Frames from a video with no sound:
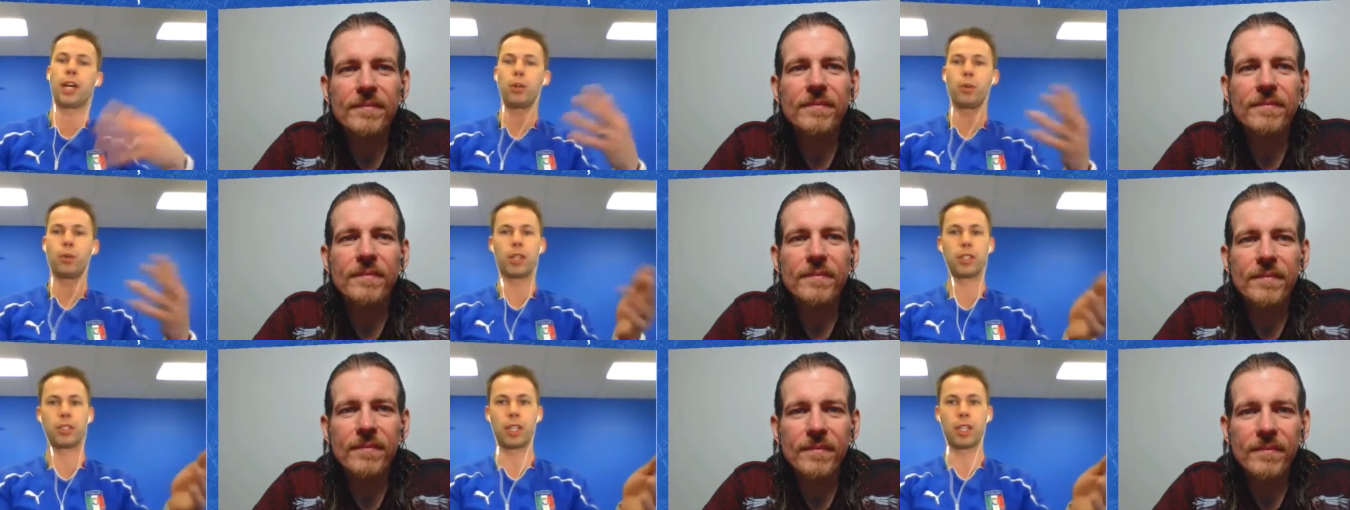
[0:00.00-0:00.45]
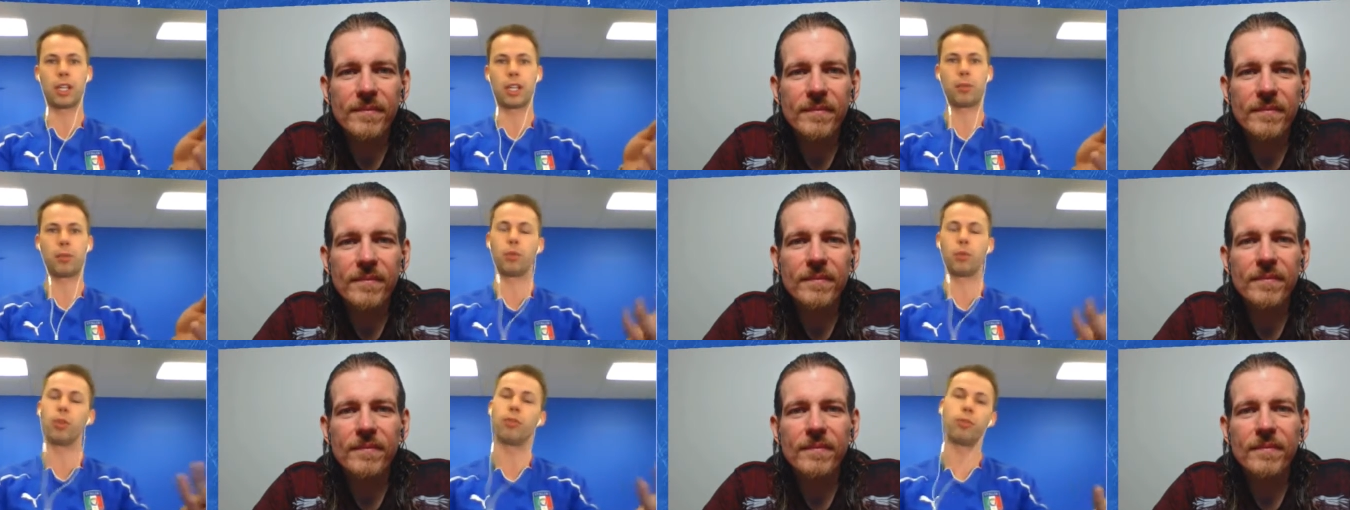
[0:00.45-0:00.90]
Speaker 1: How do I set
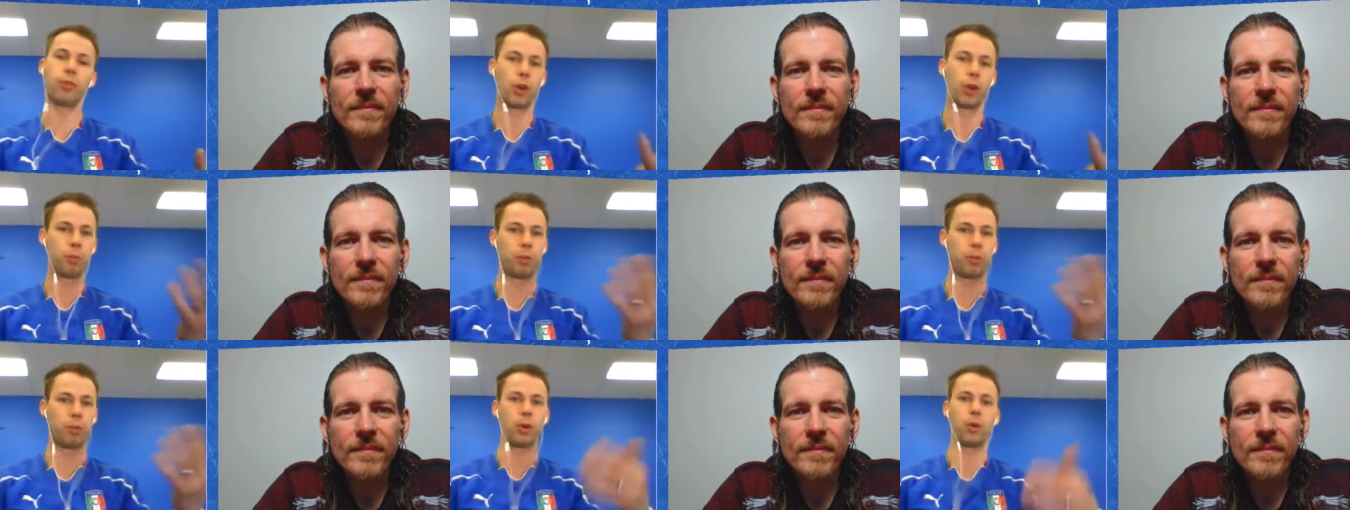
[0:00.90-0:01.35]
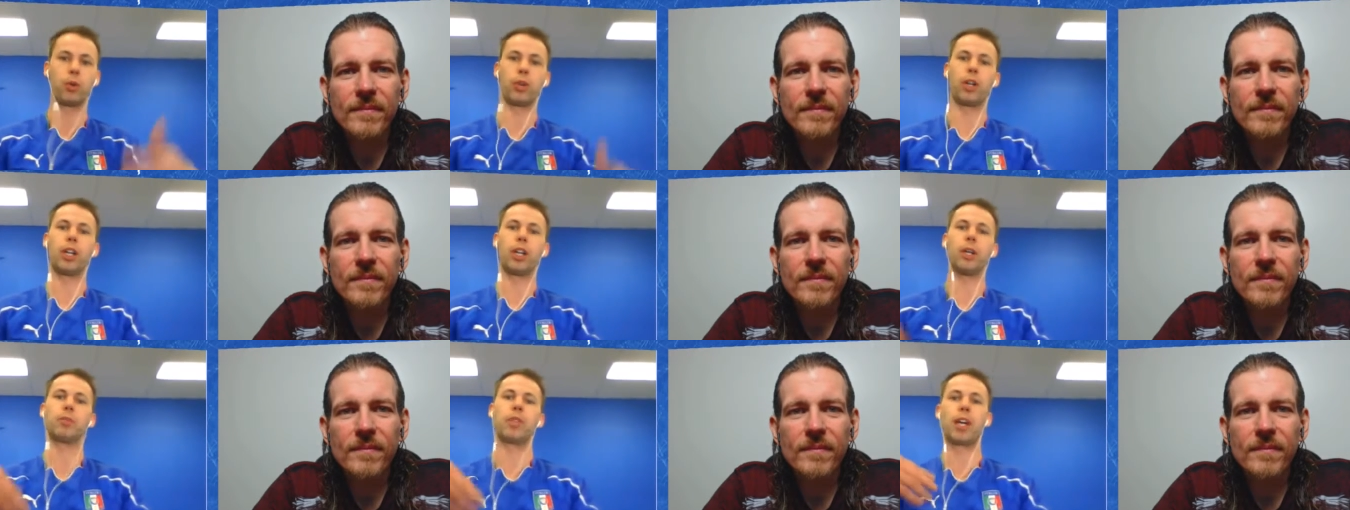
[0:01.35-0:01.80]
up referral
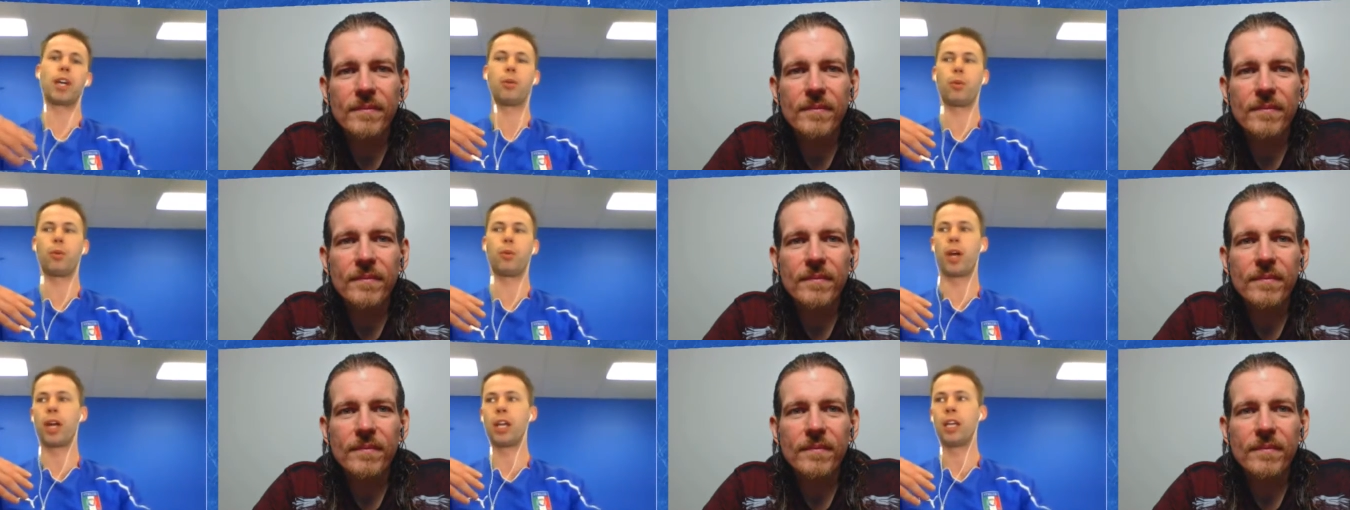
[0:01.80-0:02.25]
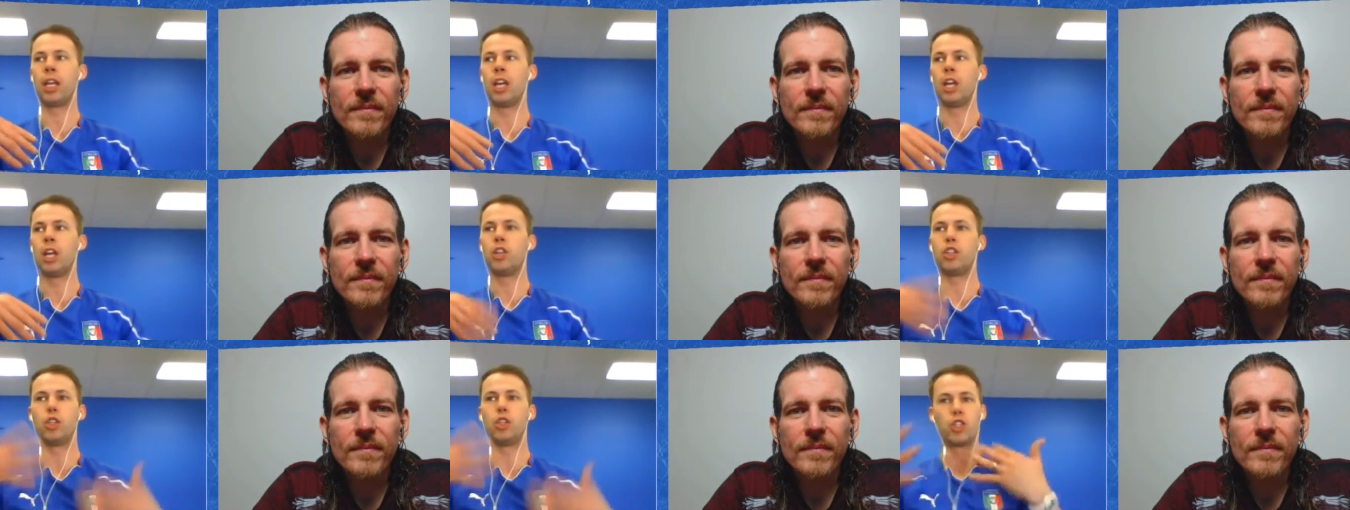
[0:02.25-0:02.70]
programs? How do I
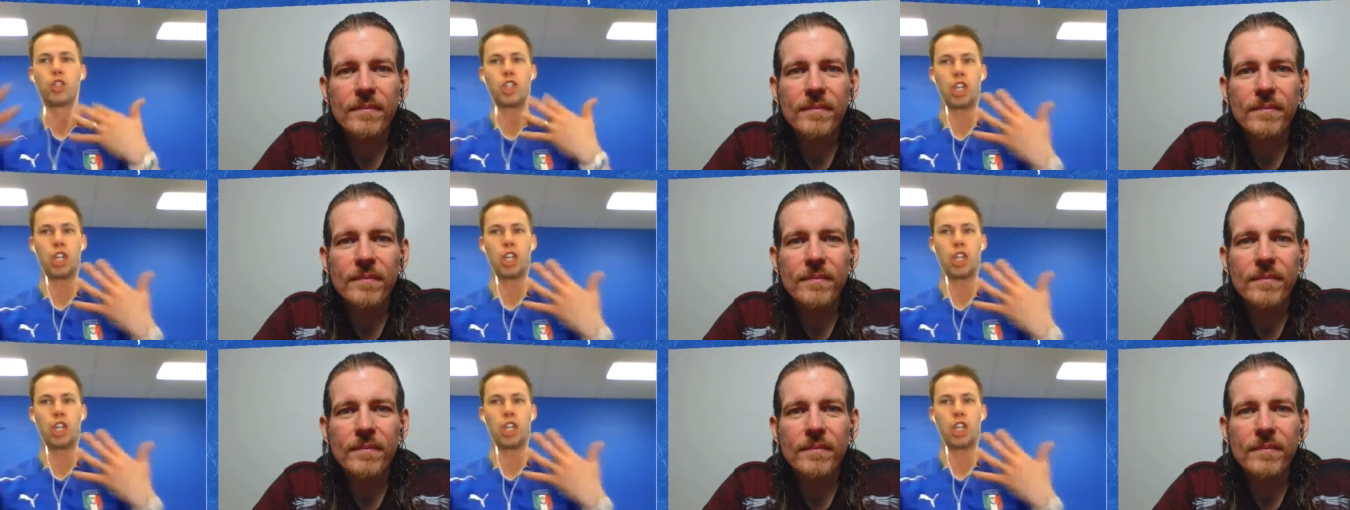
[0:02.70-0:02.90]
do